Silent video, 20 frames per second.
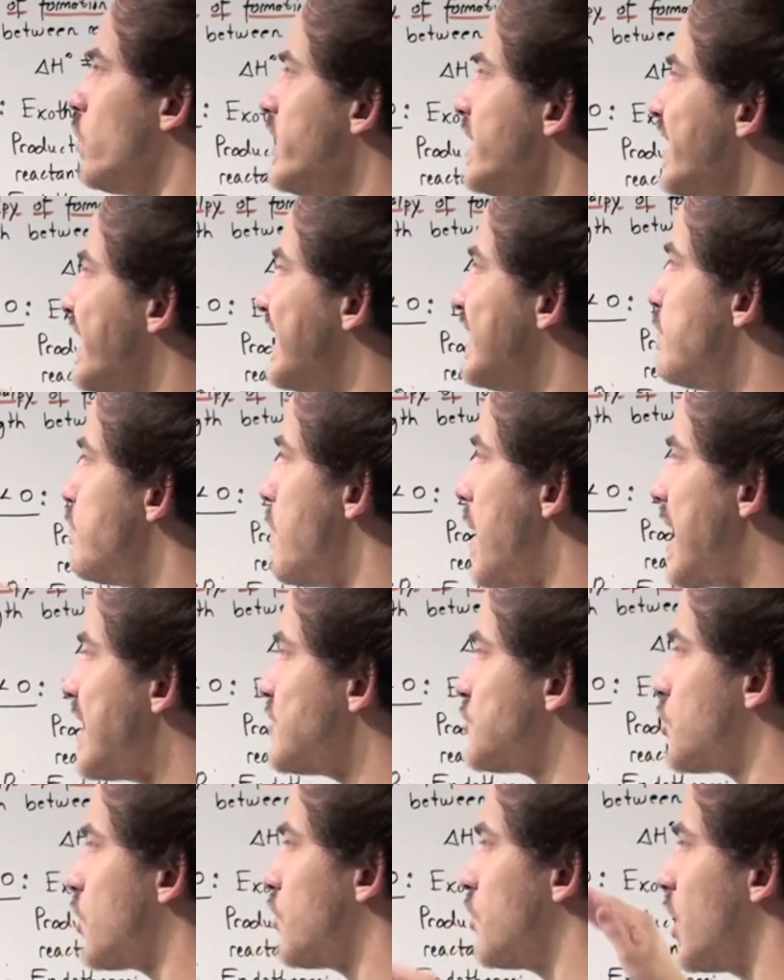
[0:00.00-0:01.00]
we can
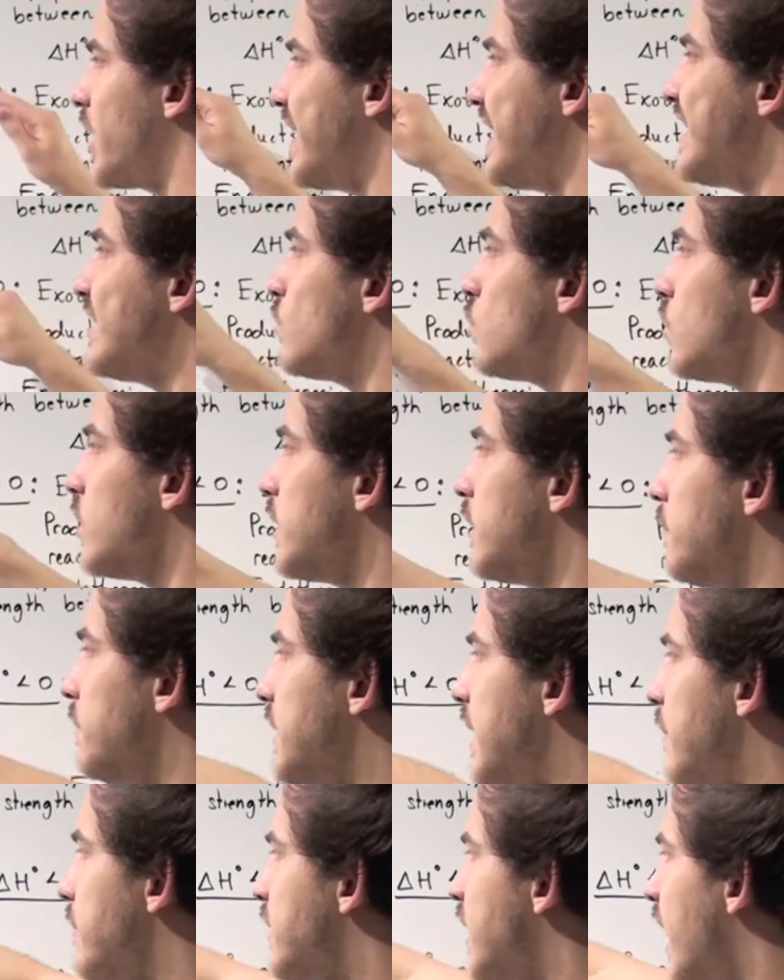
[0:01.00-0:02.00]
measure the
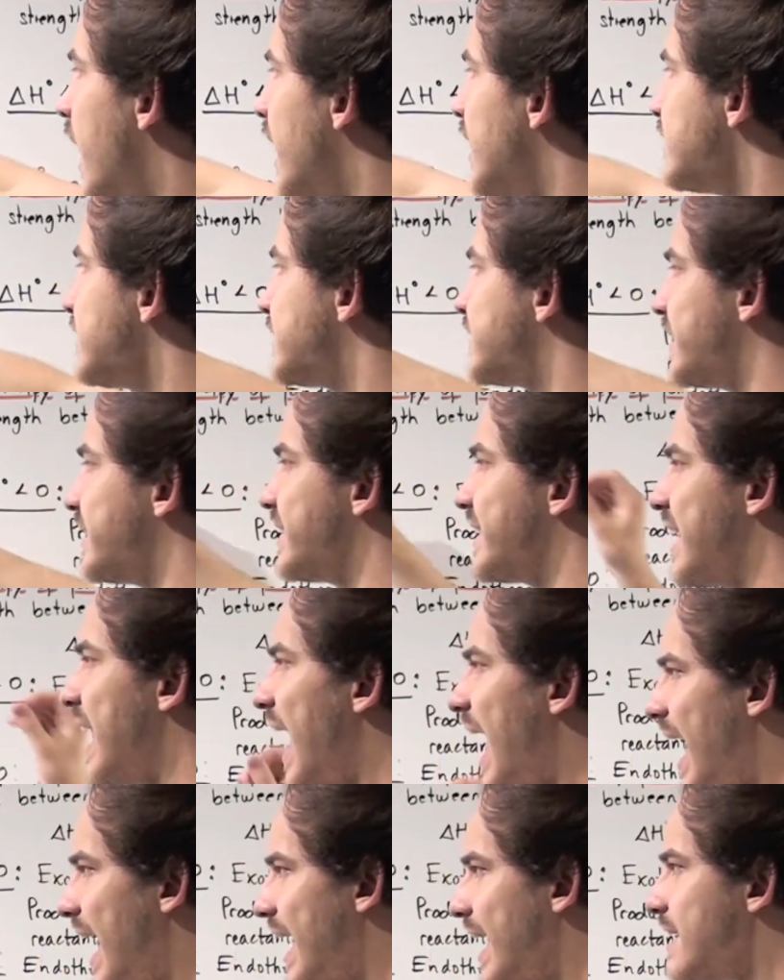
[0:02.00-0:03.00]
equilibrium constant
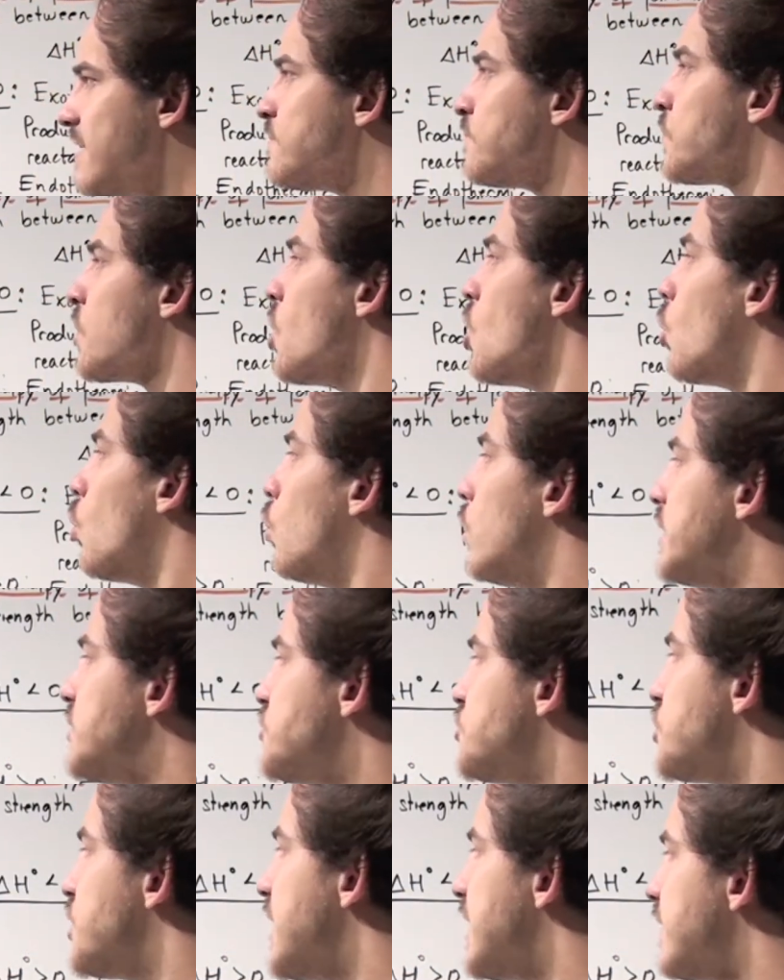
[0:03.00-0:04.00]
K,
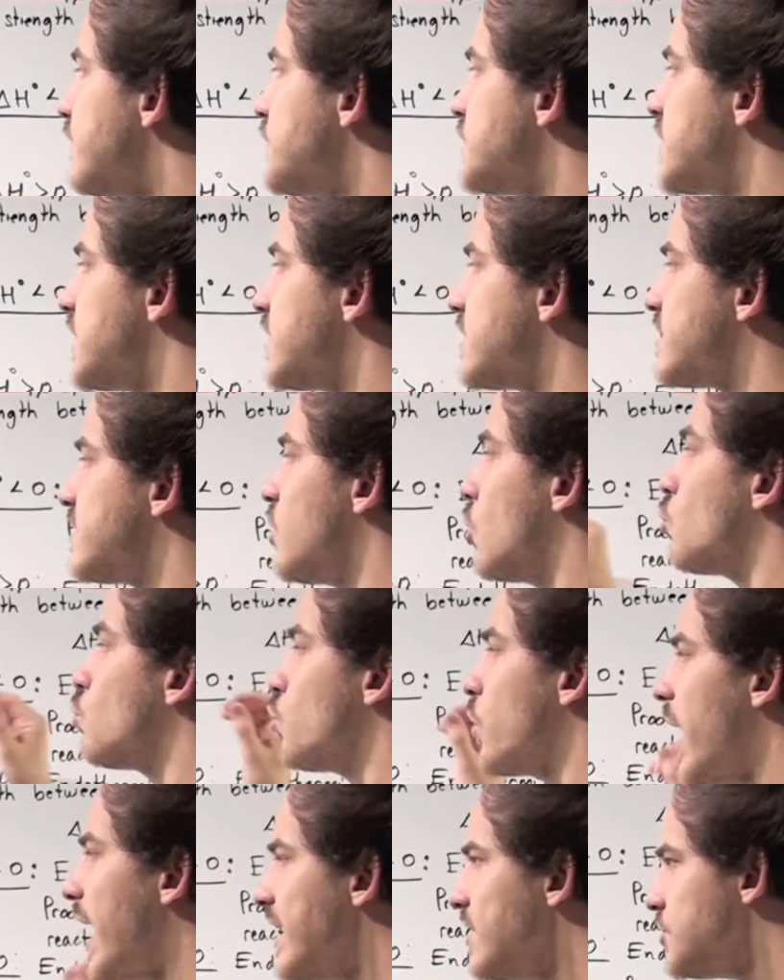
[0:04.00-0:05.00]
which gives us the
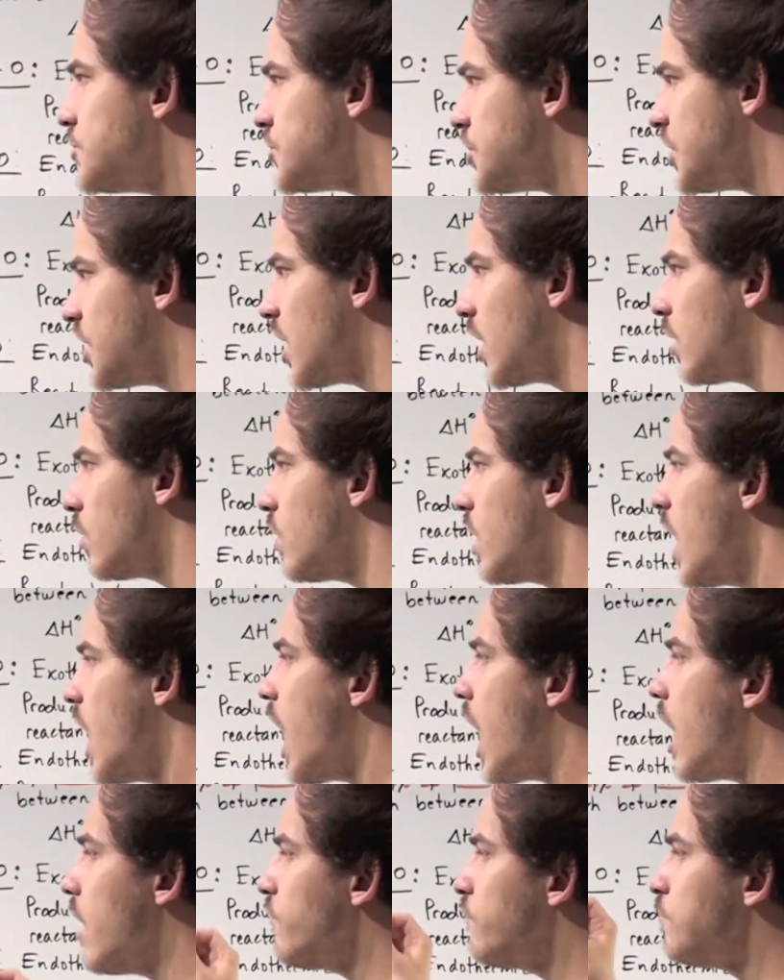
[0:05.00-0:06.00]
ratio
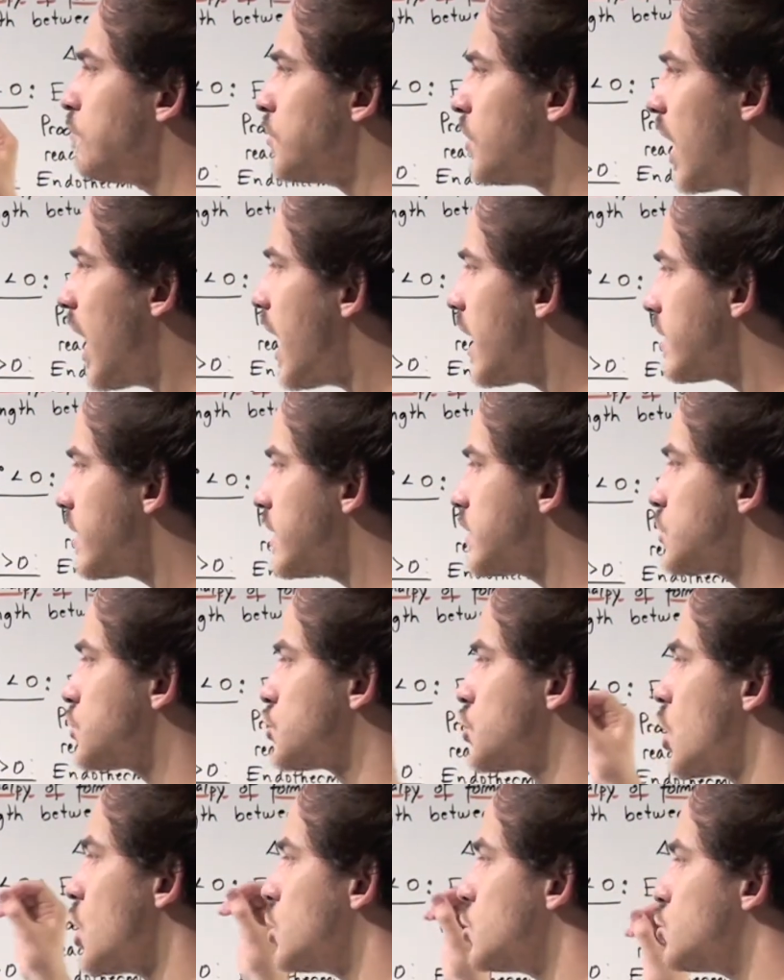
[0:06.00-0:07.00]
of
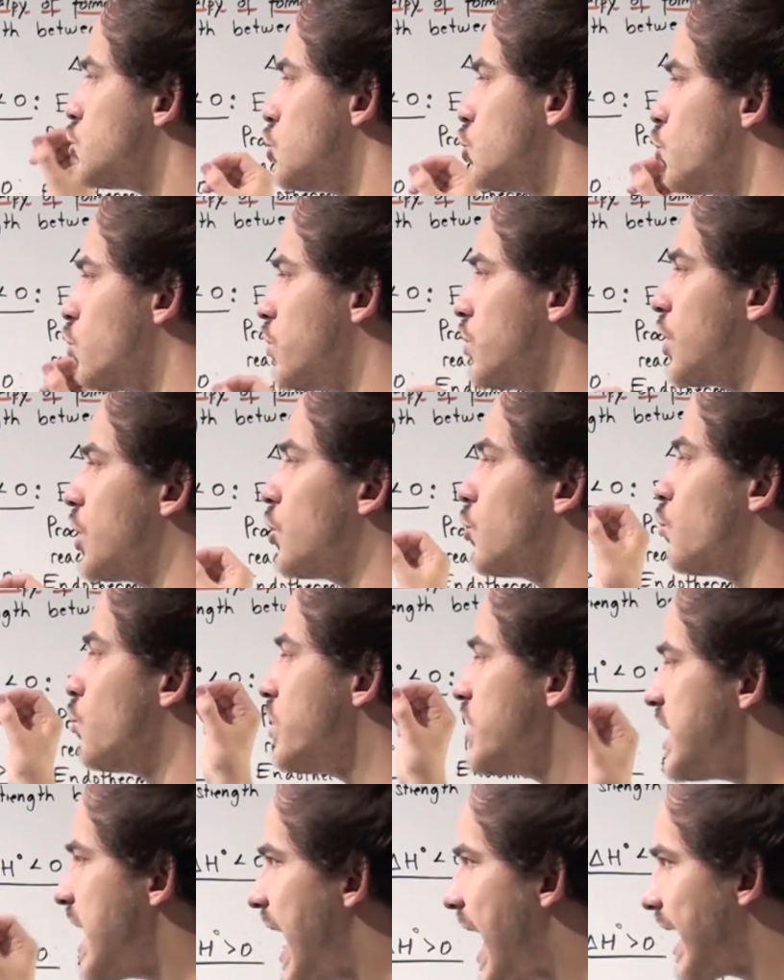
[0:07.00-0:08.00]
products to the
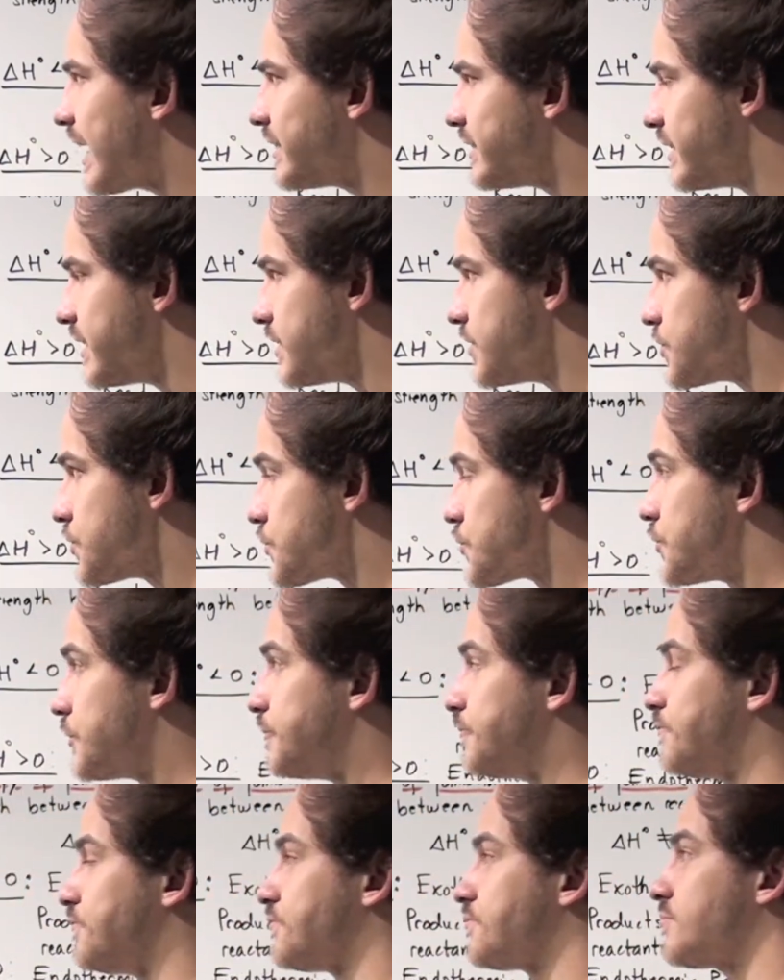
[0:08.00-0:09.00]
reactants.
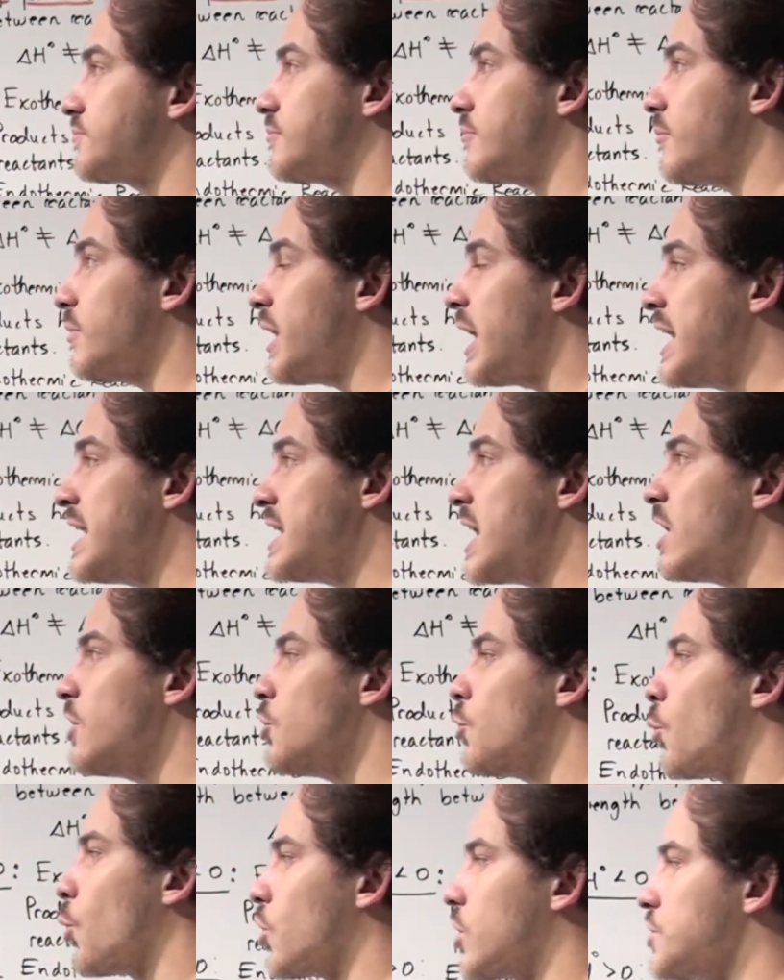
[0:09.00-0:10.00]
In
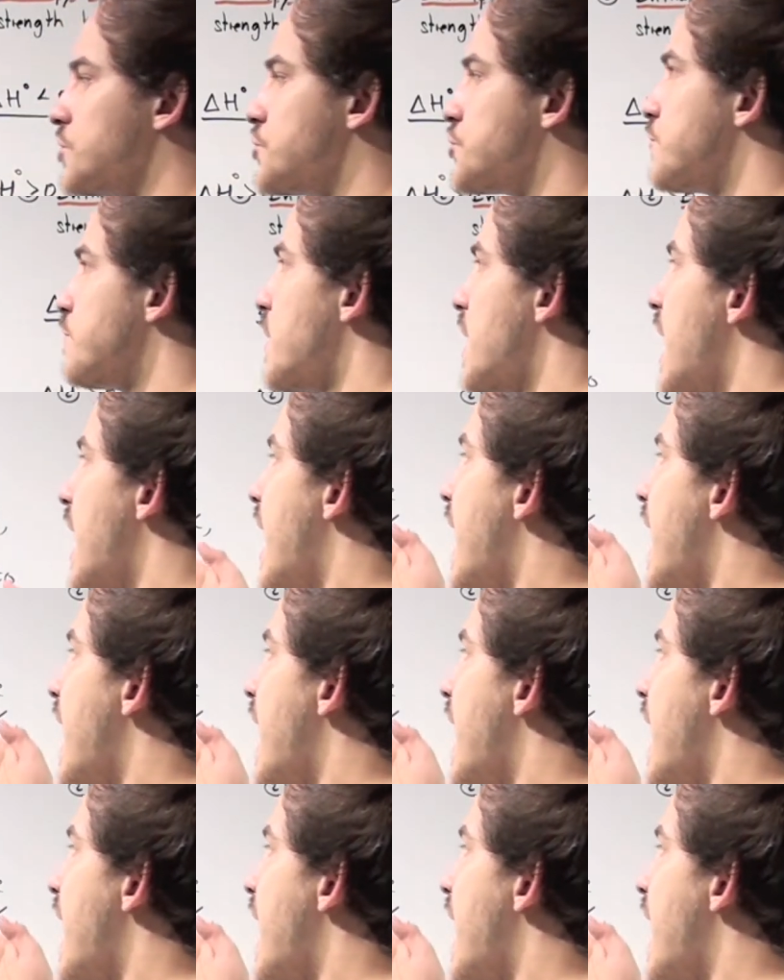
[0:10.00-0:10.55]
other words,